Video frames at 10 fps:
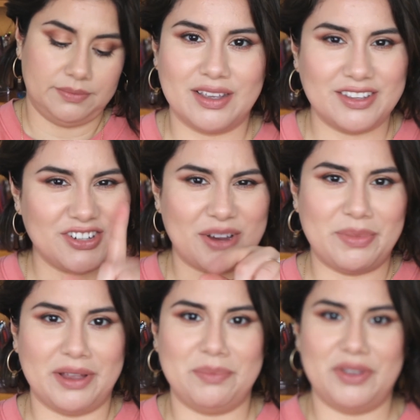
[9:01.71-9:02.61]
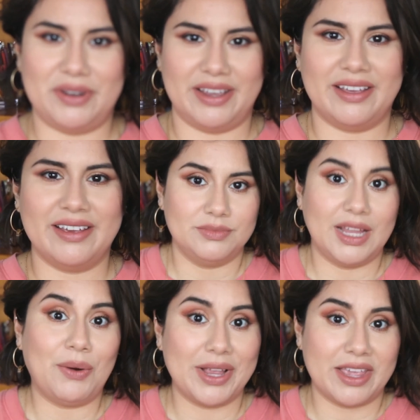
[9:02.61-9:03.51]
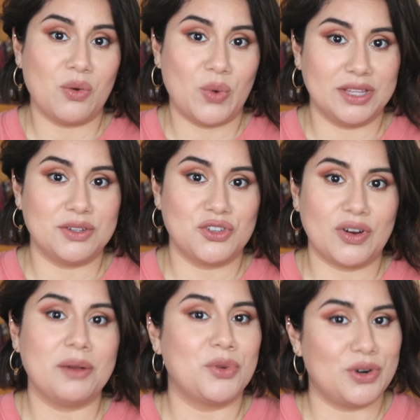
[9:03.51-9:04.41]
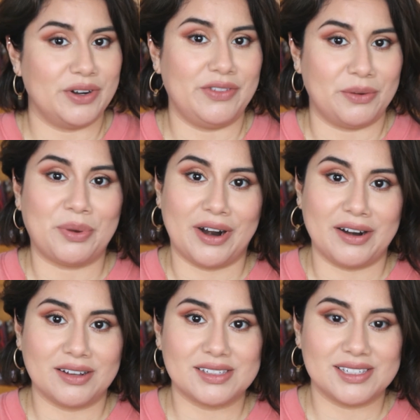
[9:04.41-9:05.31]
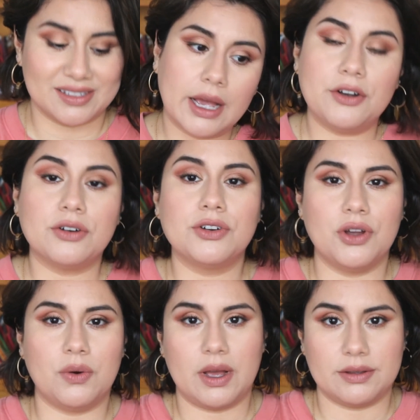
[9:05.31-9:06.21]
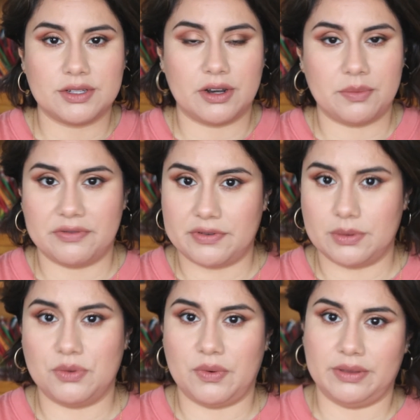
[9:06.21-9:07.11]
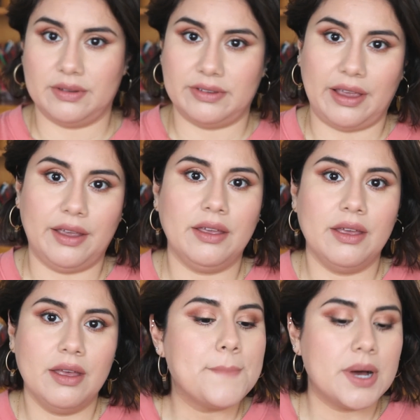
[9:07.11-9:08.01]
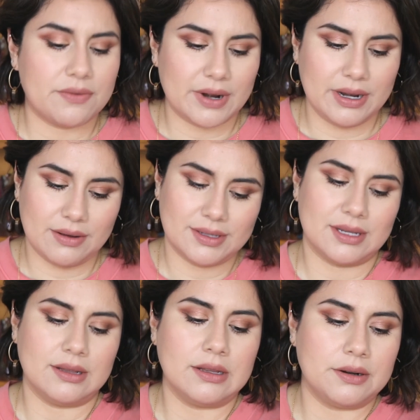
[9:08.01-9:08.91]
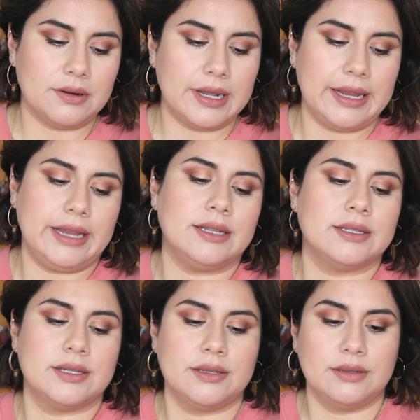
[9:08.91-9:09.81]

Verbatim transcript: Good job, Bite Beauty. Now I can't wait to try more of their products. I don't know how it's gonna perform throughout the day, but right now it's a little late.